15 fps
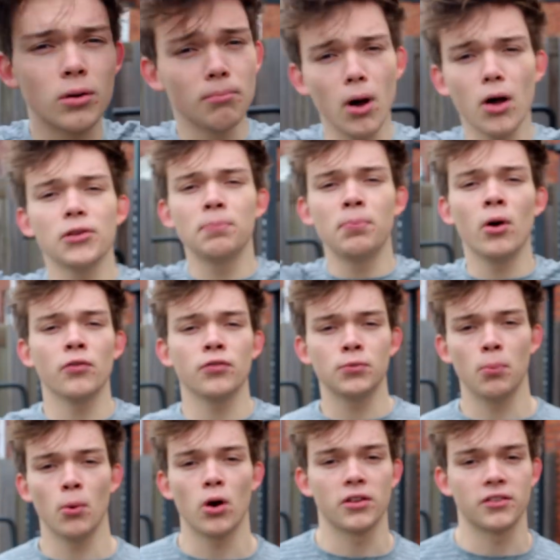multiple of
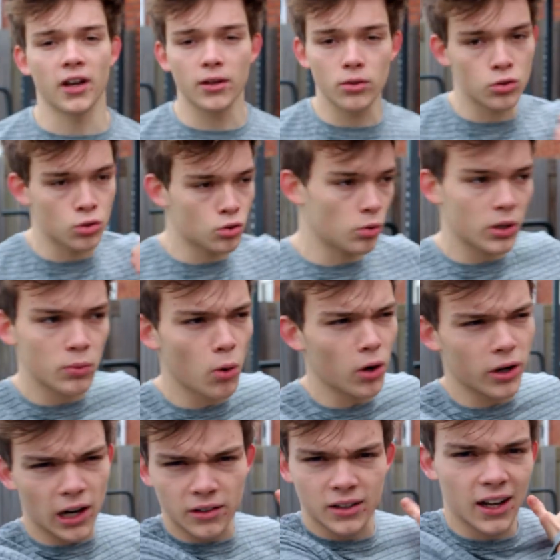sports. I do street
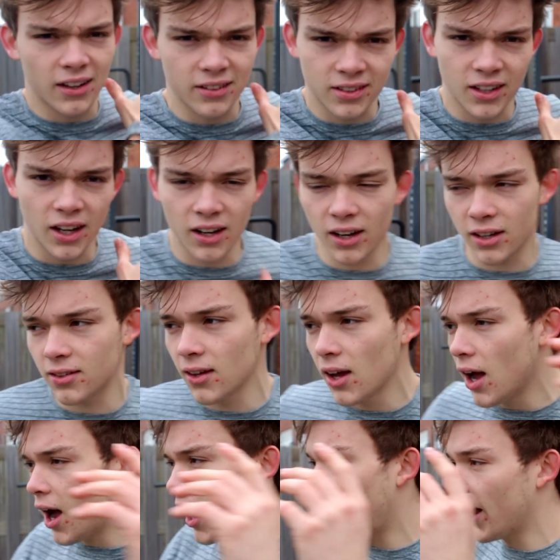workout calisthenics,
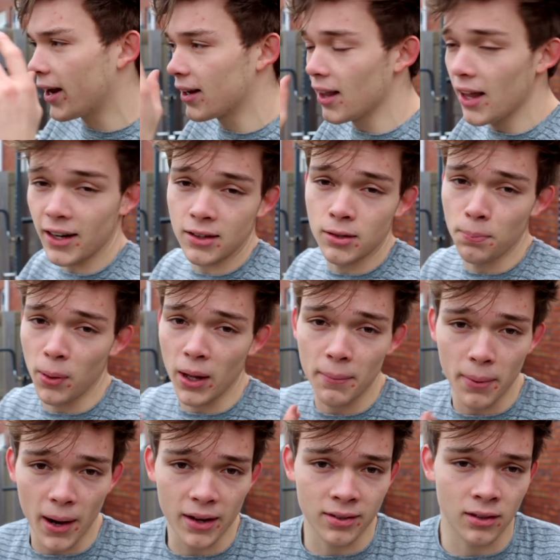I like to play
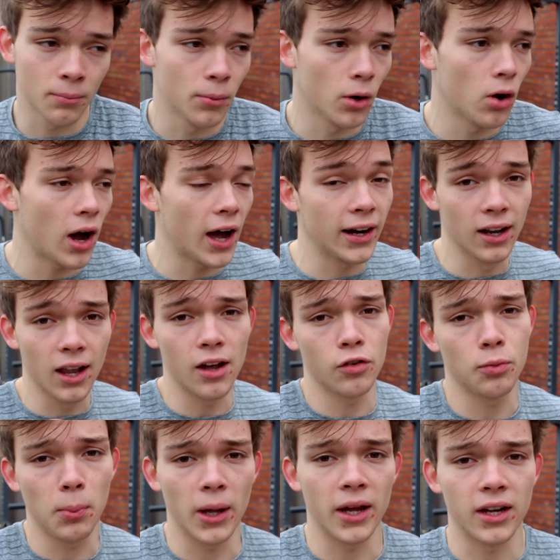basketball, I
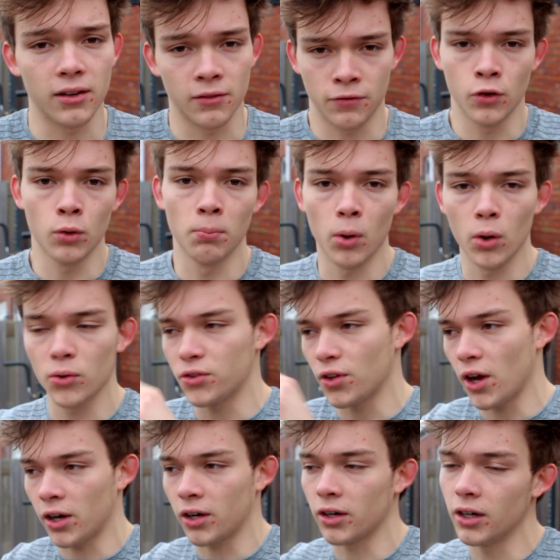love playing football,
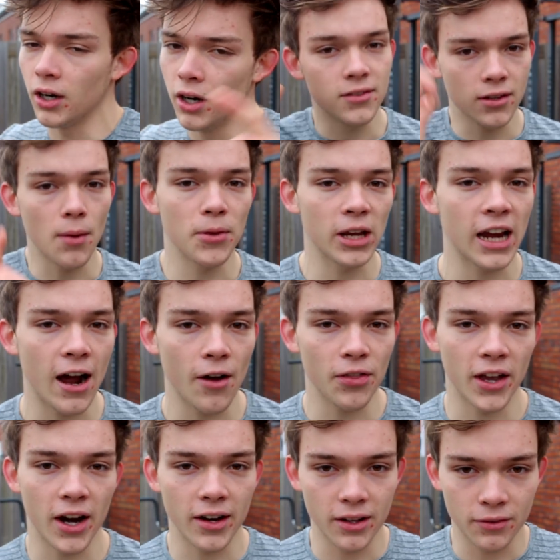soccer, something out
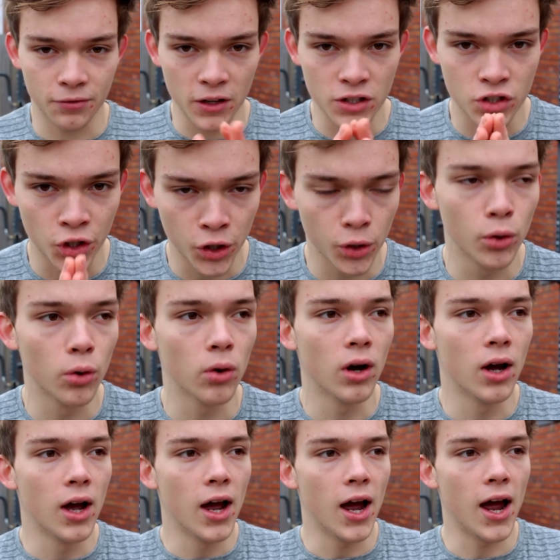there that fits you
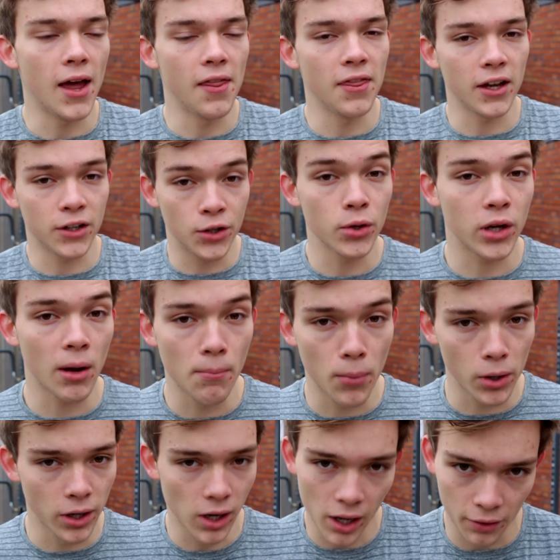and that you can
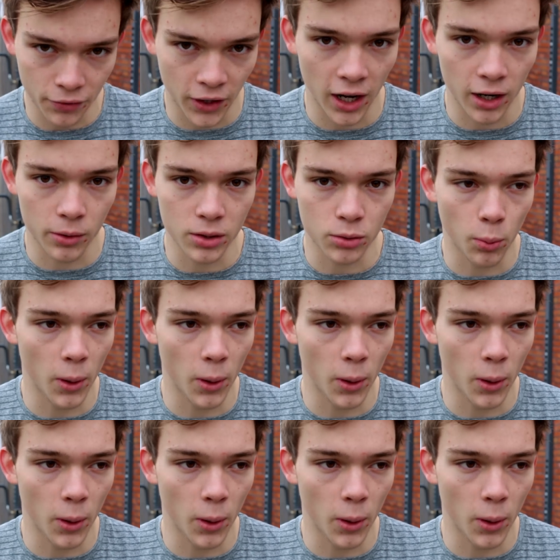burn a lot of calories